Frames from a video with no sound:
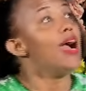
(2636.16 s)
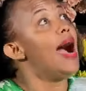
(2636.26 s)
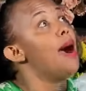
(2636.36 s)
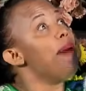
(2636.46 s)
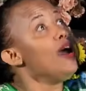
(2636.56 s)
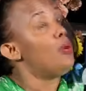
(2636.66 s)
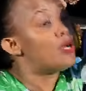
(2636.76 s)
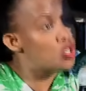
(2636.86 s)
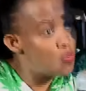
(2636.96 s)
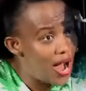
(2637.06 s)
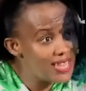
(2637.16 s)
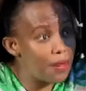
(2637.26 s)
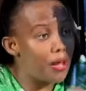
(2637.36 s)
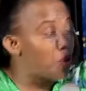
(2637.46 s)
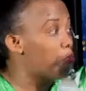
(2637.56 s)
abayobeje
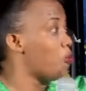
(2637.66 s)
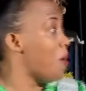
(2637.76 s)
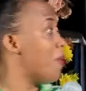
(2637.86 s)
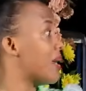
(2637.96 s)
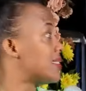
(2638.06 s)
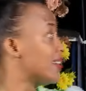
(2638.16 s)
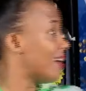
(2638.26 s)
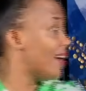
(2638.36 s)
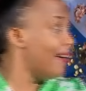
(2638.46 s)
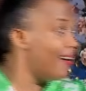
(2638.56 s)
umuhanda bari ruguromo baraseka